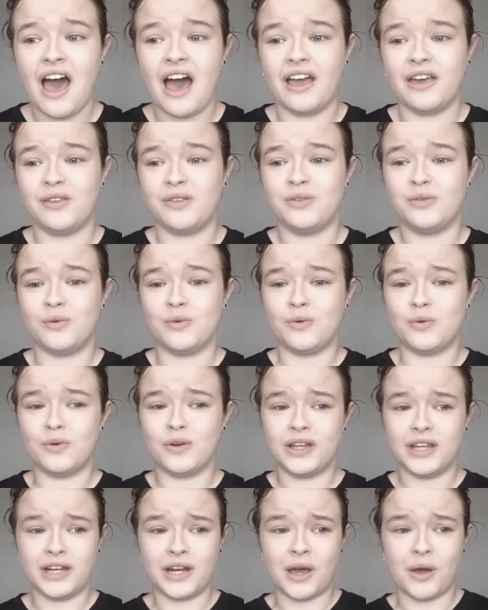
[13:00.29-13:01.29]
I
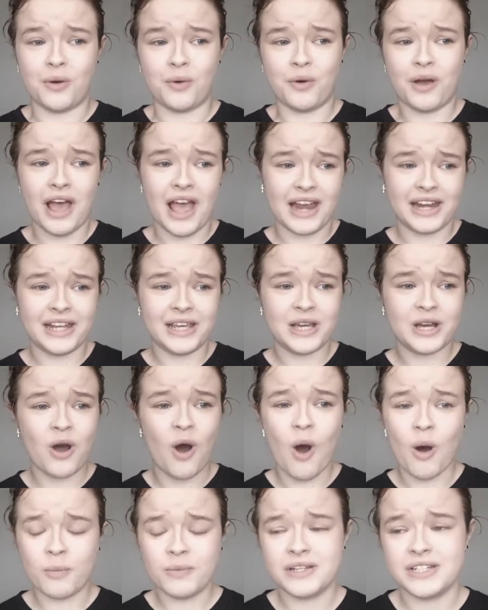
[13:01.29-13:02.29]
thought, you know, any
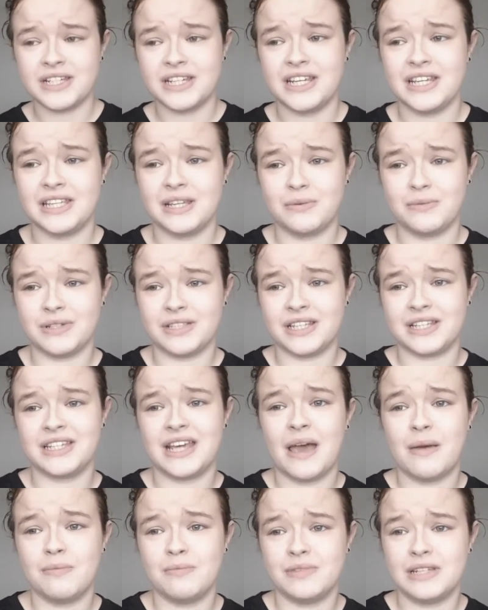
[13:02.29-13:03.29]
comedy that was
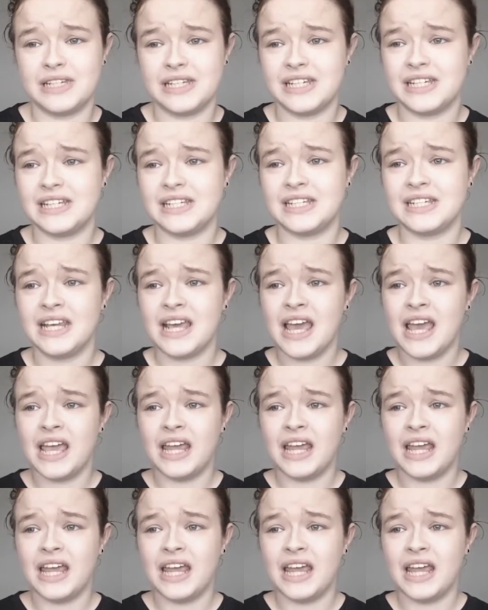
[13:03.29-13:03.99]
attempted,